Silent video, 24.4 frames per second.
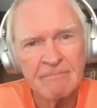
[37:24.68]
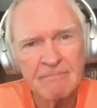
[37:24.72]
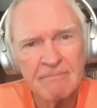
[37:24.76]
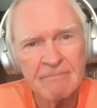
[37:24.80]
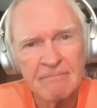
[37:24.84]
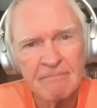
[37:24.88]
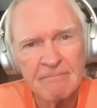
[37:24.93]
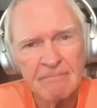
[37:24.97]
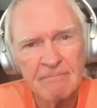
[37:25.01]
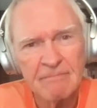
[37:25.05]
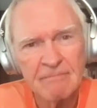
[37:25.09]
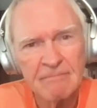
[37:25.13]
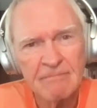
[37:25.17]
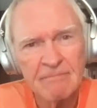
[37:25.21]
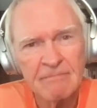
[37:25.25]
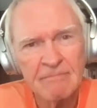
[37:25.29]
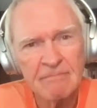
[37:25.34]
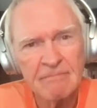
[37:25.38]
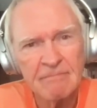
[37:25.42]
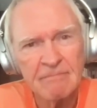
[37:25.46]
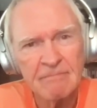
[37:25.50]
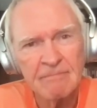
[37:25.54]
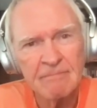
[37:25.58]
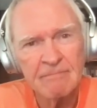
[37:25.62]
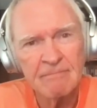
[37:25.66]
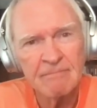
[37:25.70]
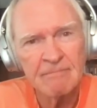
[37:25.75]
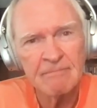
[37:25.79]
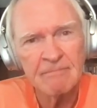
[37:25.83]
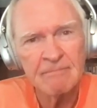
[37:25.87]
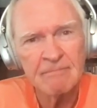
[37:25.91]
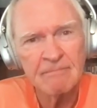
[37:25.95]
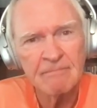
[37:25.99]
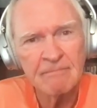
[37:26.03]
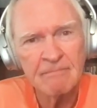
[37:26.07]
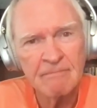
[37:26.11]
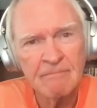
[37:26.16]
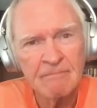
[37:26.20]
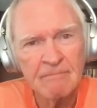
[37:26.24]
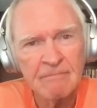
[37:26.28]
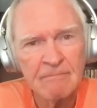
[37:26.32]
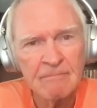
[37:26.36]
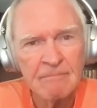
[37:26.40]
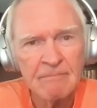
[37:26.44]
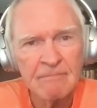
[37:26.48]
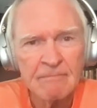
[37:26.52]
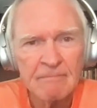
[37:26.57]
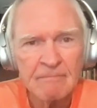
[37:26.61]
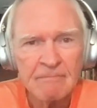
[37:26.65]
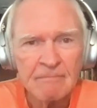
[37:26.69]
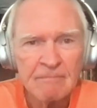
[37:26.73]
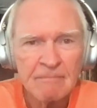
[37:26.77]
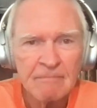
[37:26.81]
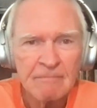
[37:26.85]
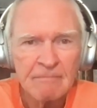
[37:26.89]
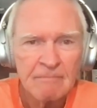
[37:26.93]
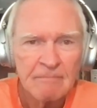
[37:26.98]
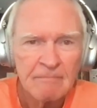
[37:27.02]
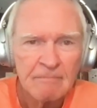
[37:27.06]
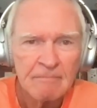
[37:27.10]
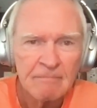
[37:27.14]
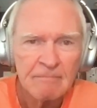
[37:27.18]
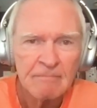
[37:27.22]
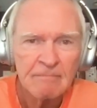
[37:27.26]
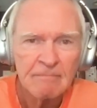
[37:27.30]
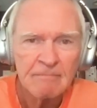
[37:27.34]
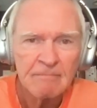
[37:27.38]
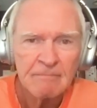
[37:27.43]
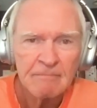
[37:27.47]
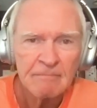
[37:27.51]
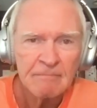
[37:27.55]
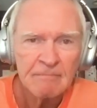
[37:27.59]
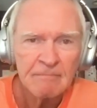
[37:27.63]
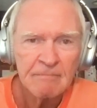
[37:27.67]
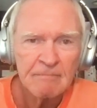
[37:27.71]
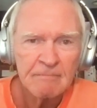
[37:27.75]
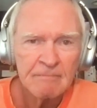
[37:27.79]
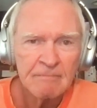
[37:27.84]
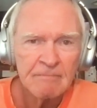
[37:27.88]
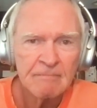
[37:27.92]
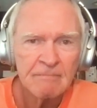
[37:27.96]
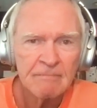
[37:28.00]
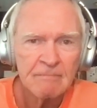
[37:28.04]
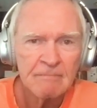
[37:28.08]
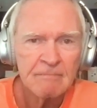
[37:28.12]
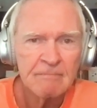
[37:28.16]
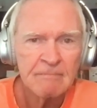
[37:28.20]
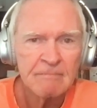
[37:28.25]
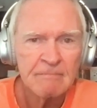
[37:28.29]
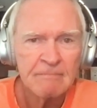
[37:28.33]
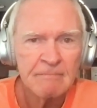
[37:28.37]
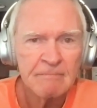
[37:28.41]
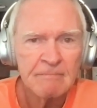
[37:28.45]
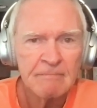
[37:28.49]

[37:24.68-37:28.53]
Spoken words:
No words are spoken by the person on screen.